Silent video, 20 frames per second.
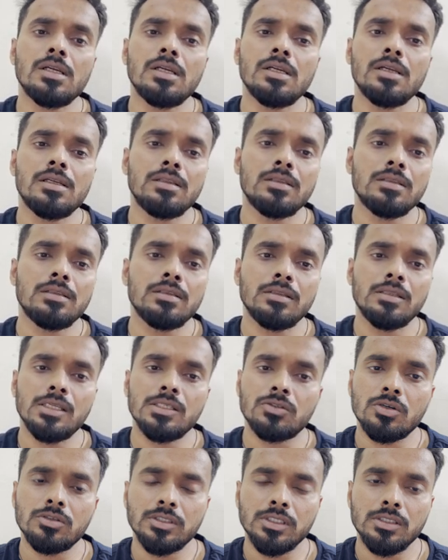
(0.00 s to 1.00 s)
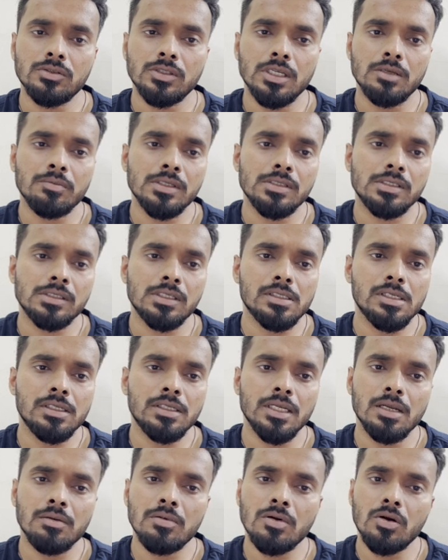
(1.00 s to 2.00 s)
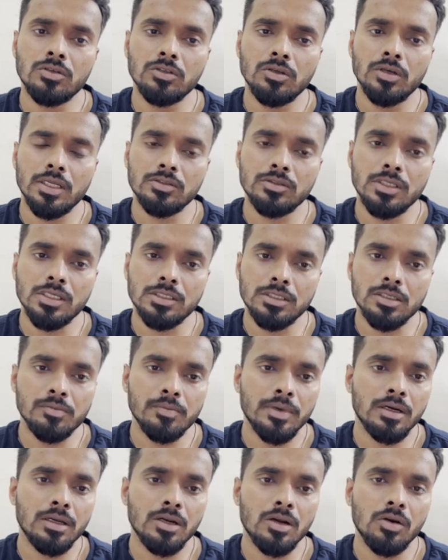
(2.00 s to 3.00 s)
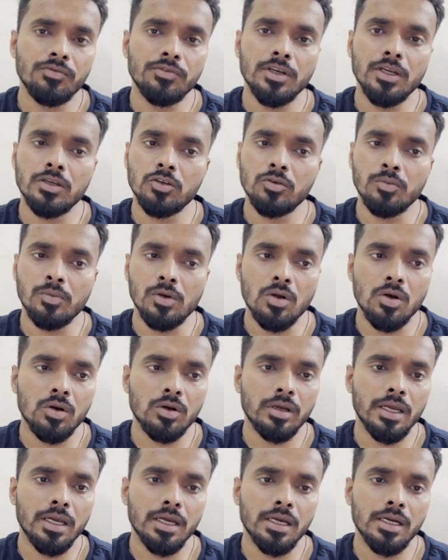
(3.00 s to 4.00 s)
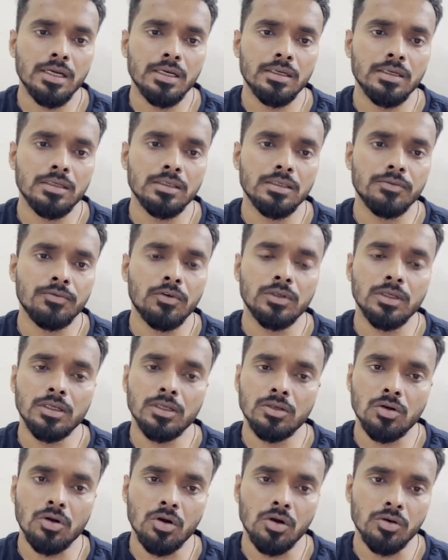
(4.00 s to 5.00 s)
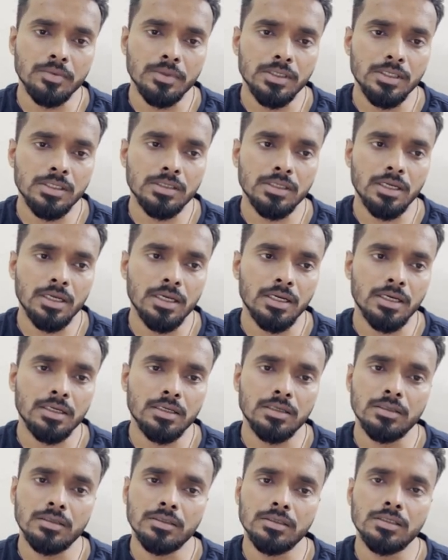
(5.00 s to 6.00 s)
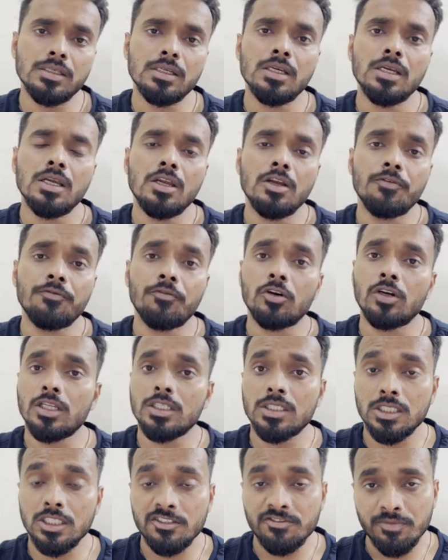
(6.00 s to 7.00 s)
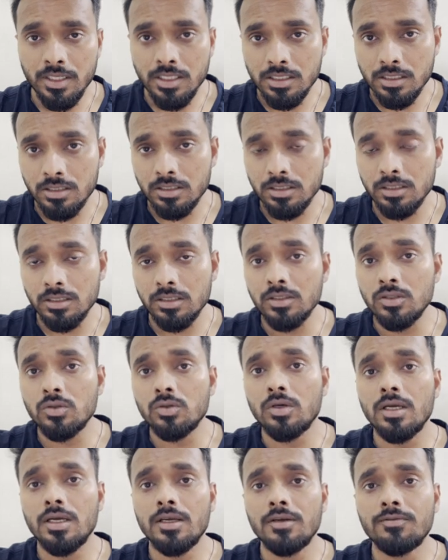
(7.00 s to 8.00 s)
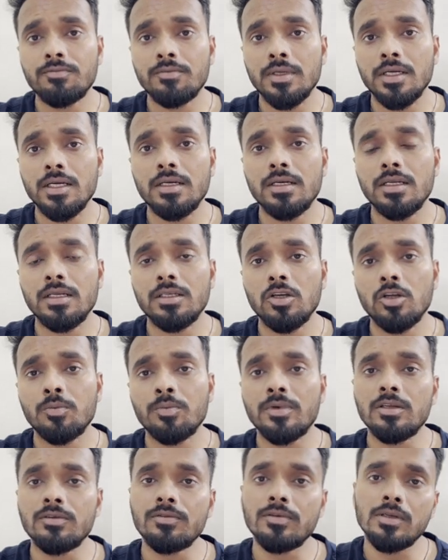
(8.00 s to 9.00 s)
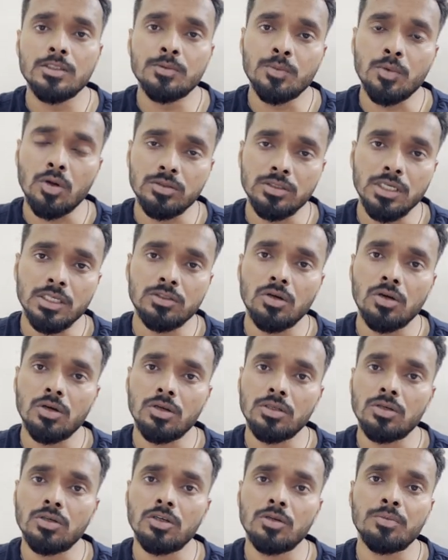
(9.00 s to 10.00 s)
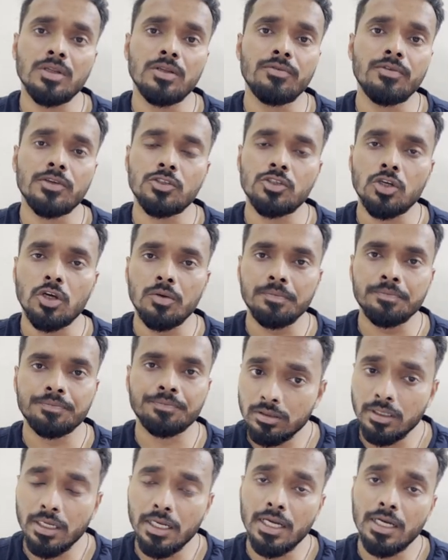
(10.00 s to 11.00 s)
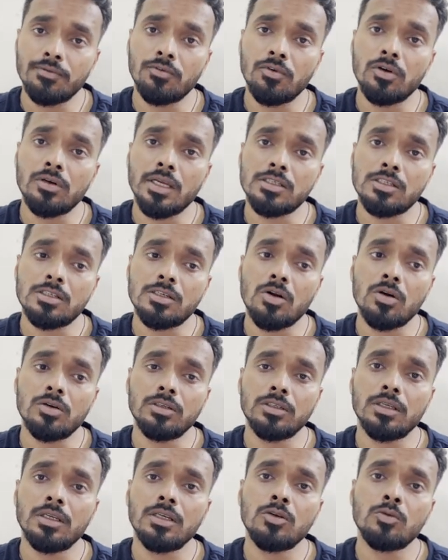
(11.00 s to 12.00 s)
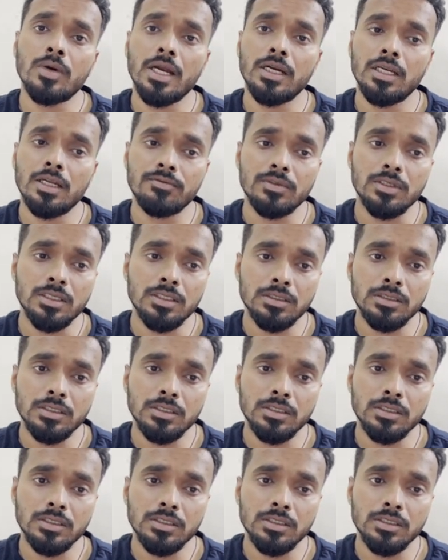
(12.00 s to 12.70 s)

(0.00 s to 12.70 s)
in this question you can basically tell about your educational background, where you belong, and what are your hobbies, and what achievements you have made in your previous project or your previous job, and what extraordinary you might have done